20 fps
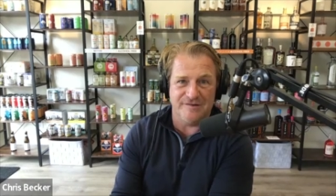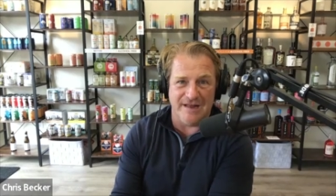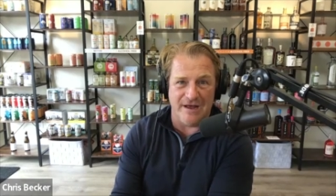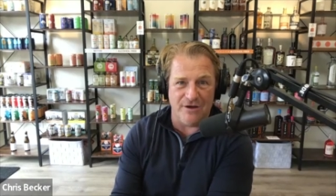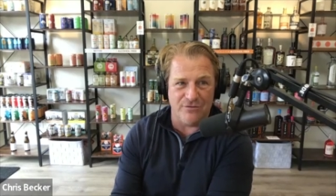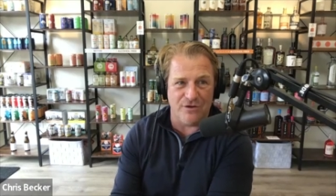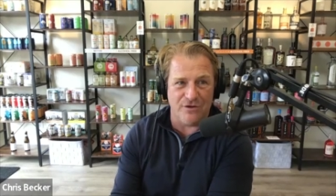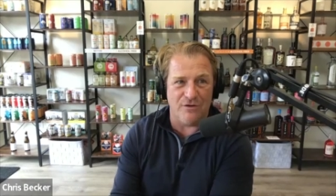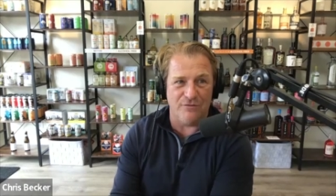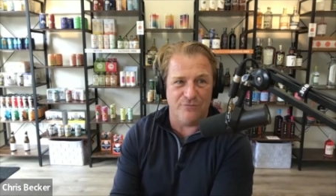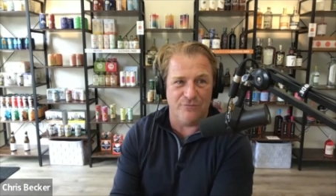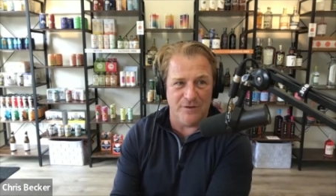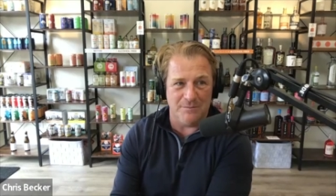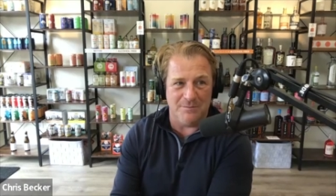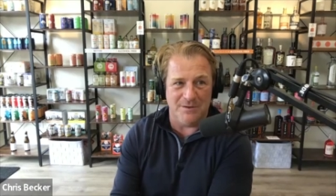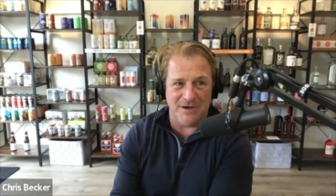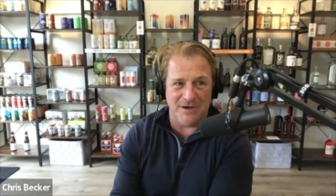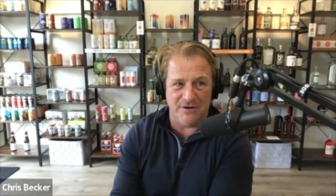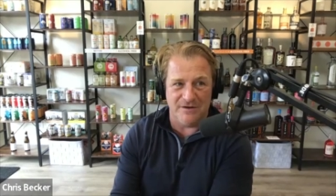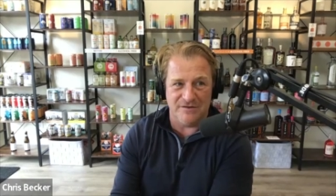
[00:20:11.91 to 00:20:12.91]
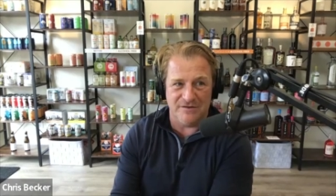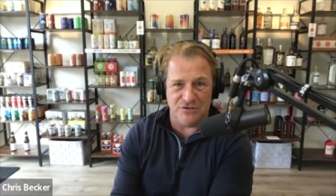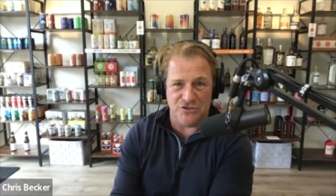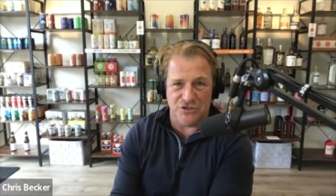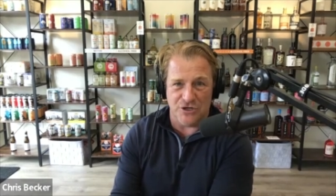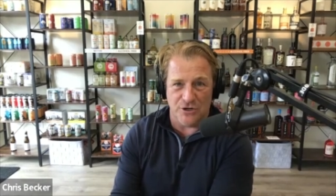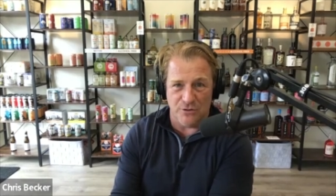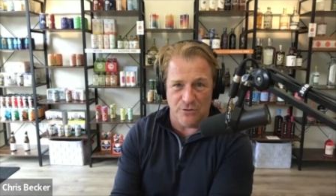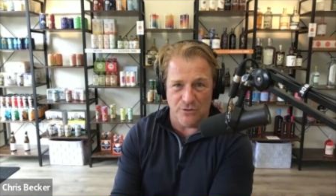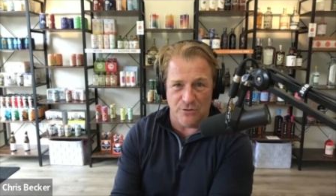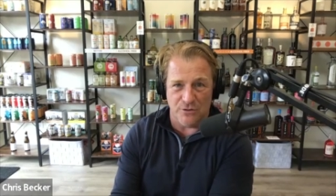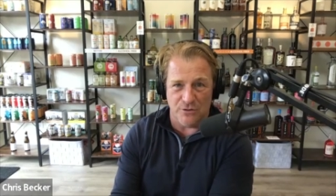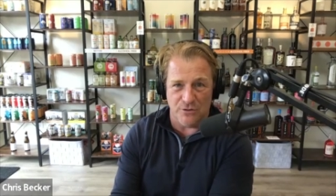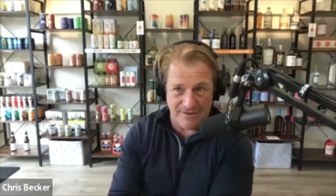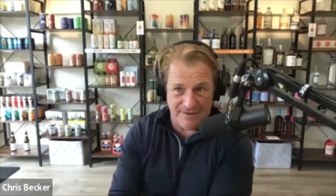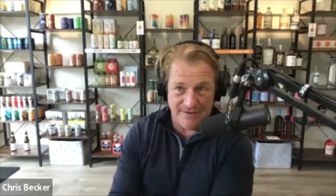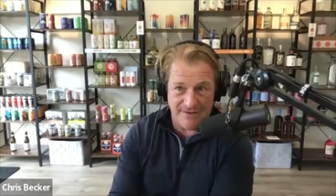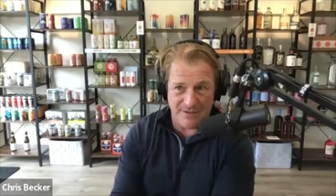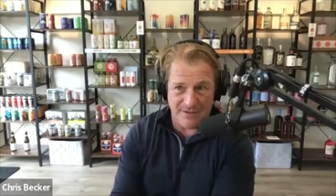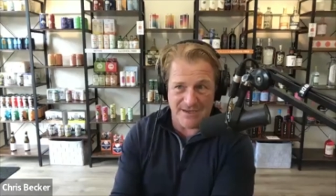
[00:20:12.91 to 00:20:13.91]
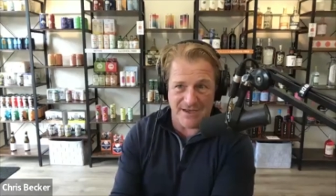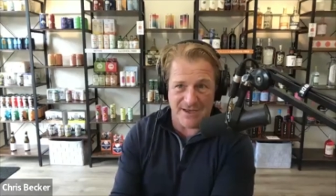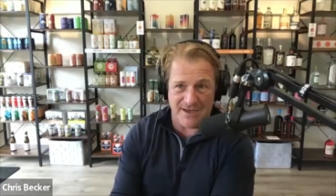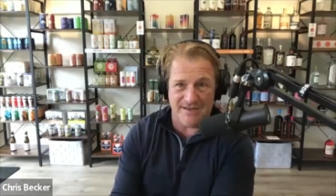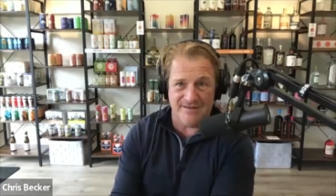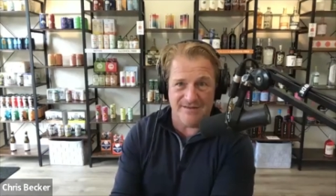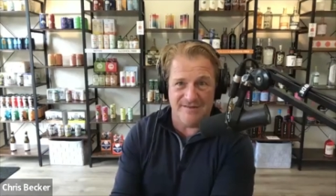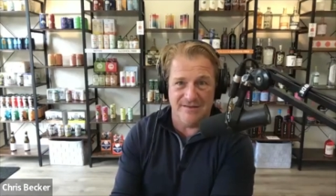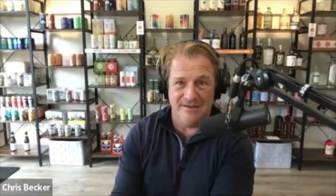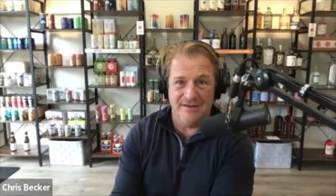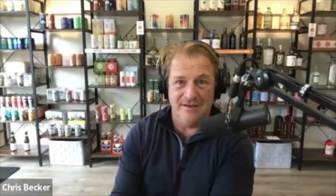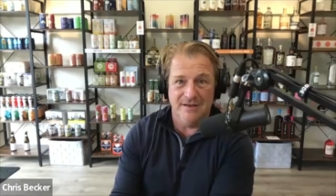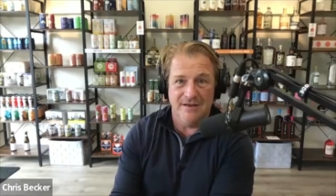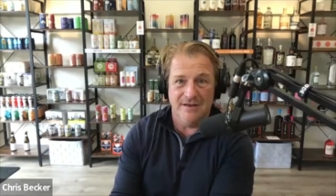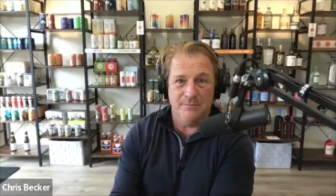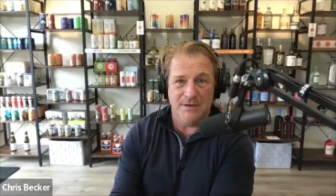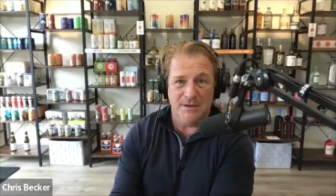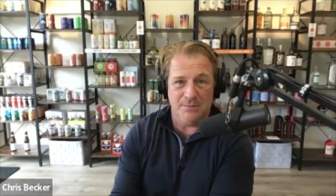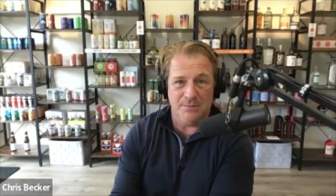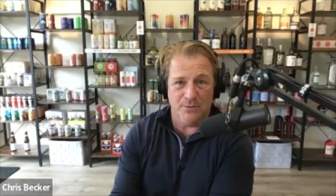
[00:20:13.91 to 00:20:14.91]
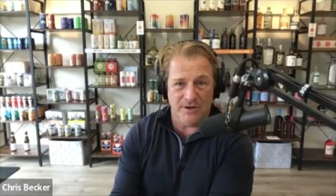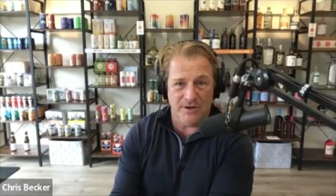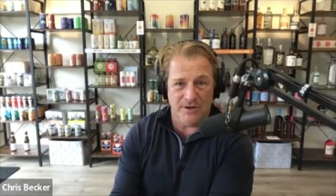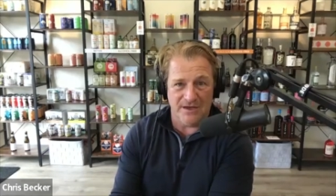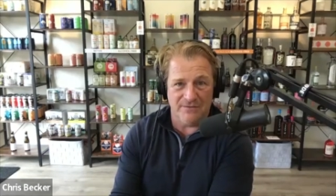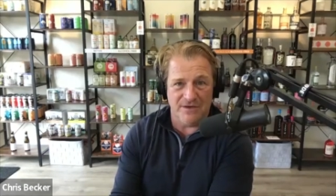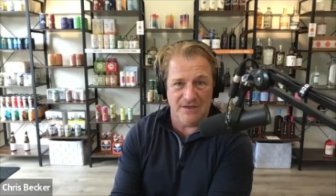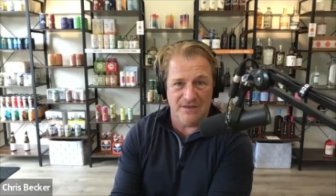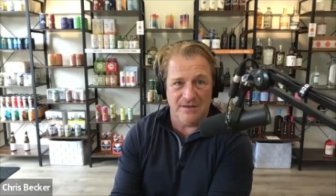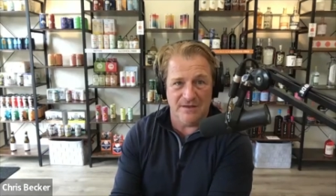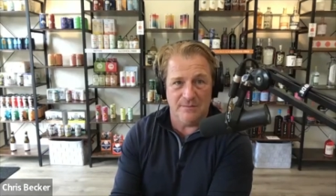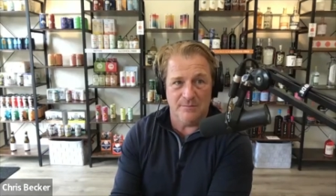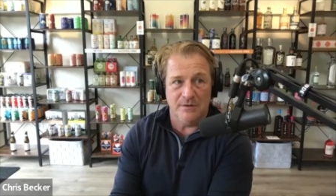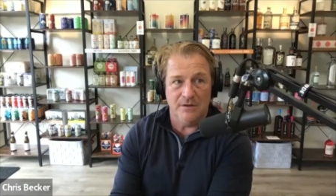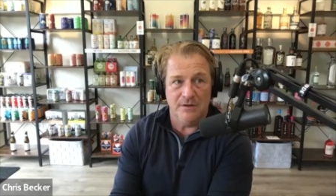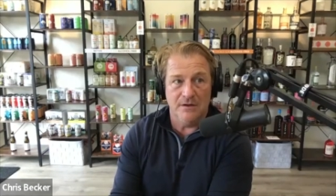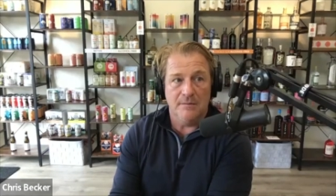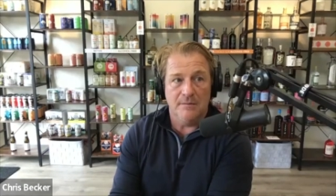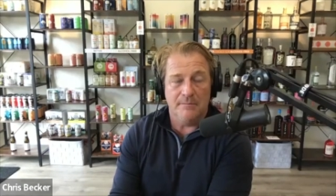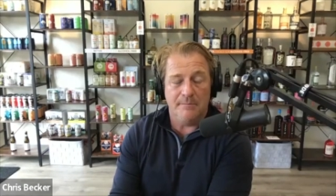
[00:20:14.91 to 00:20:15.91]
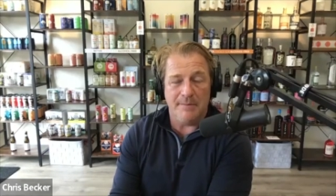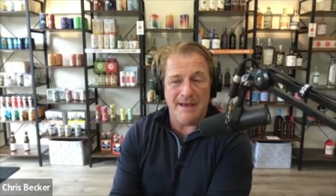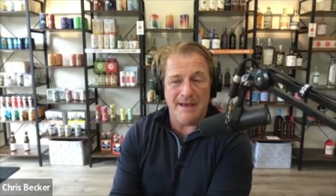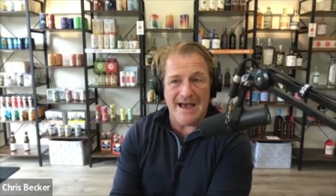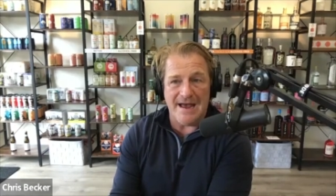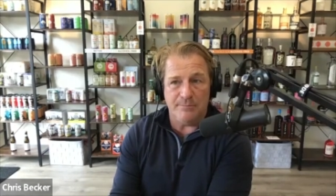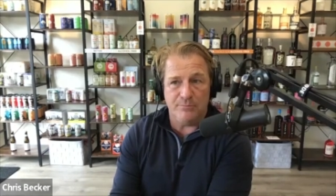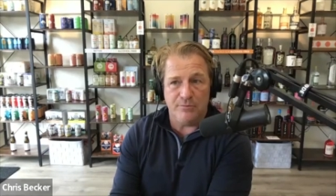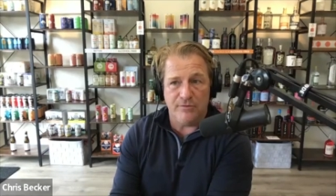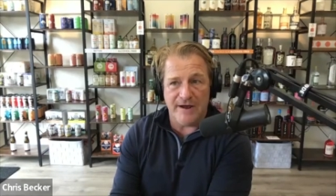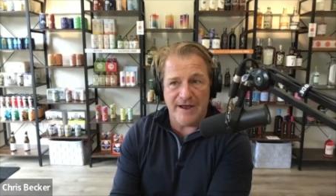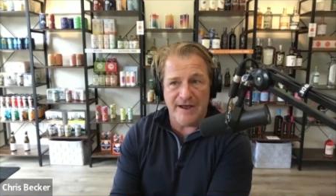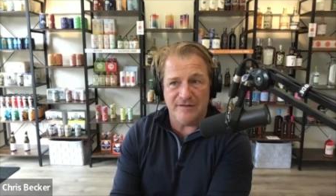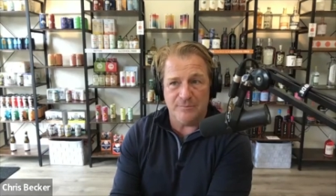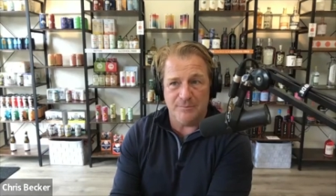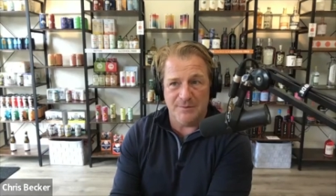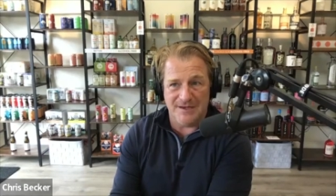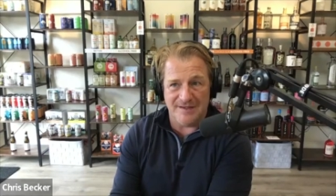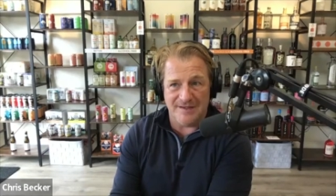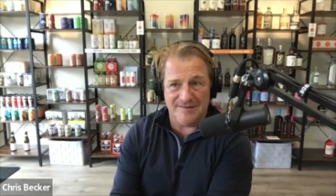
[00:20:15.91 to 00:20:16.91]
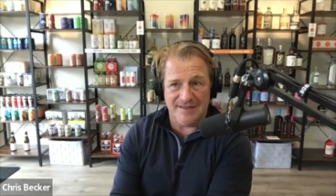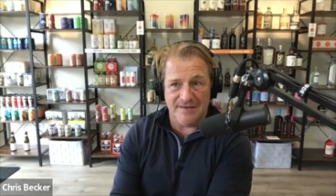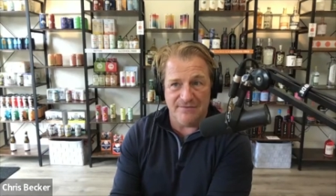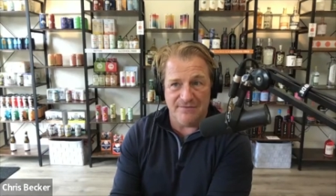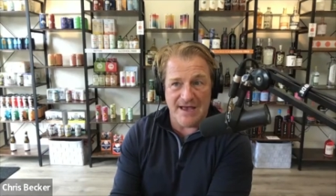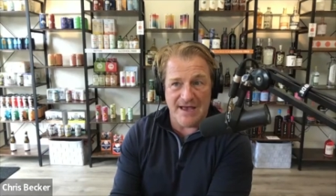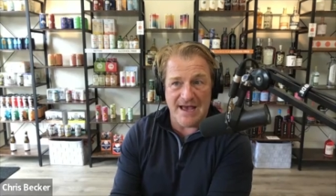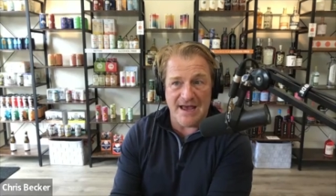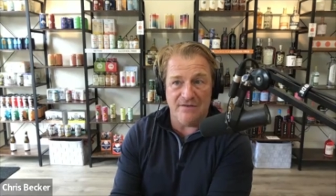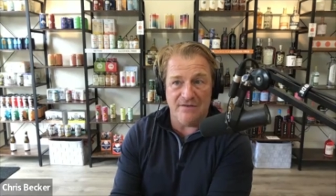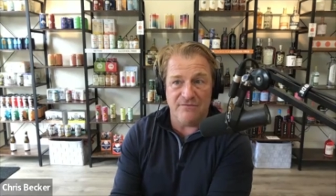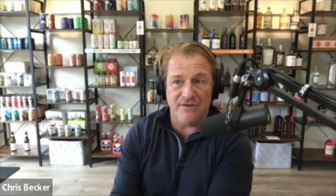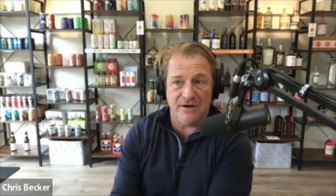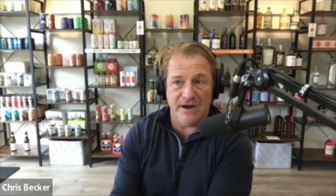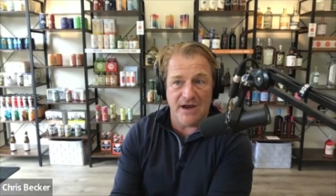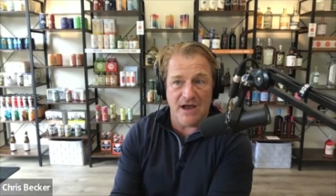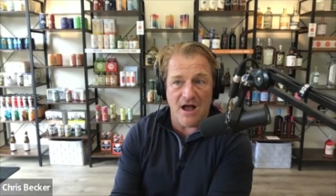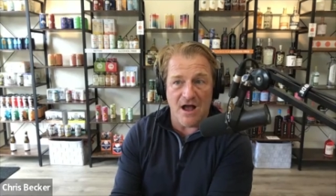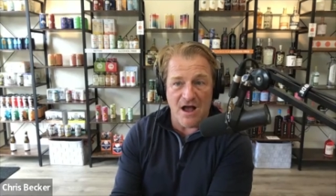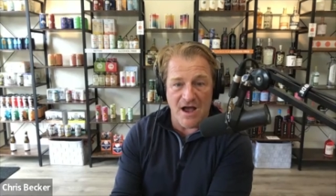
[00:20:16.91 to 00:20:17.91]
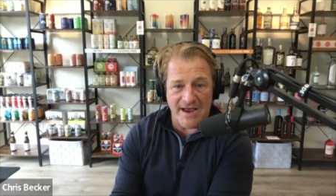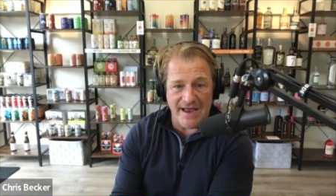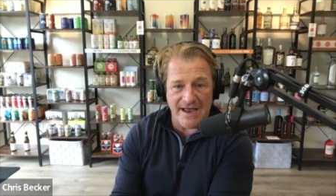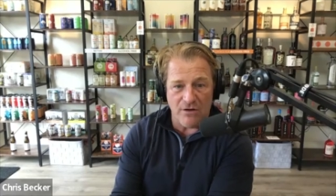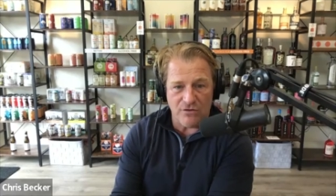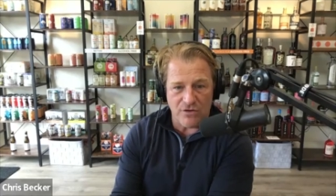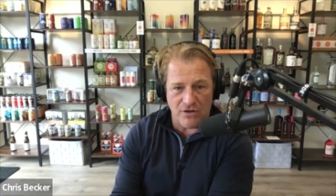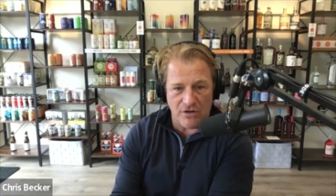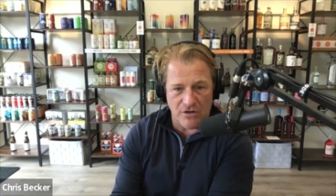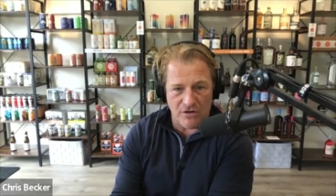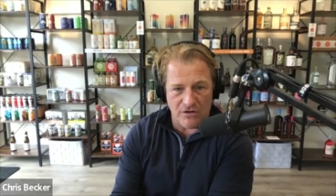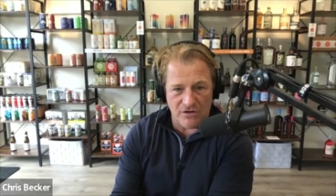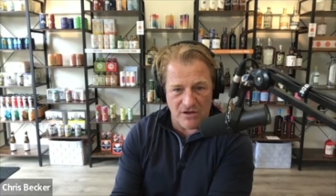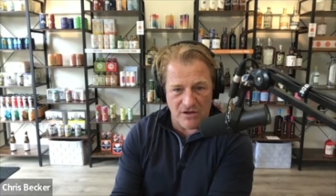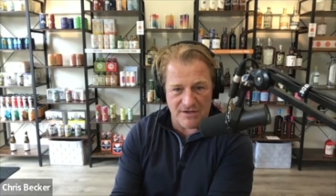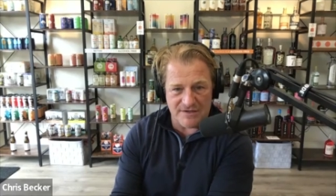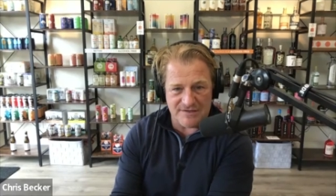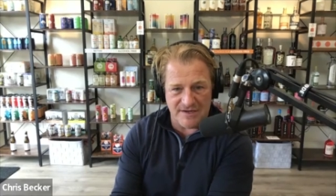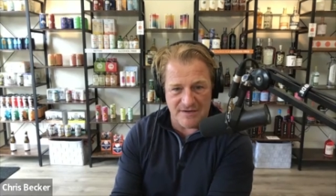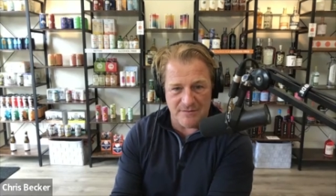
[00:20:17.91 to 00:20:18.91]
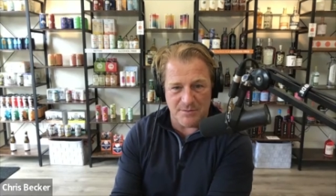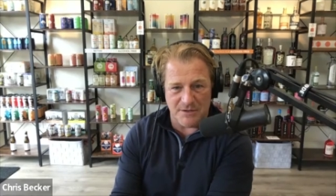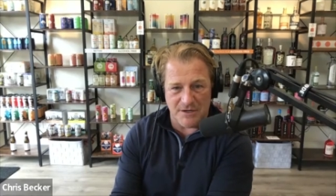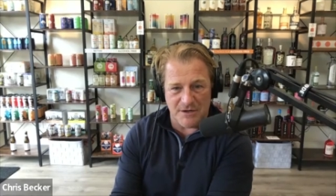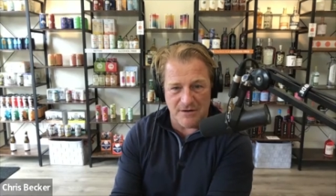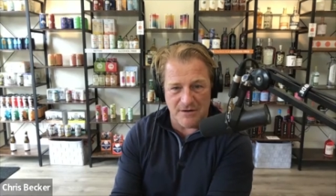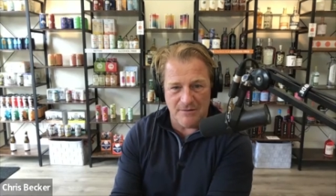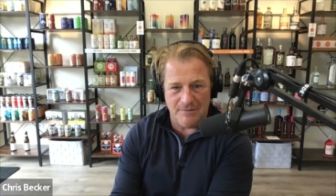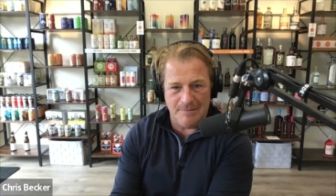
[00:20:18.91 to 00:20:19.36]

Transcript: alcohol-free beer as a joke because people were giving them bad press because they've had a very high alcohol content beer,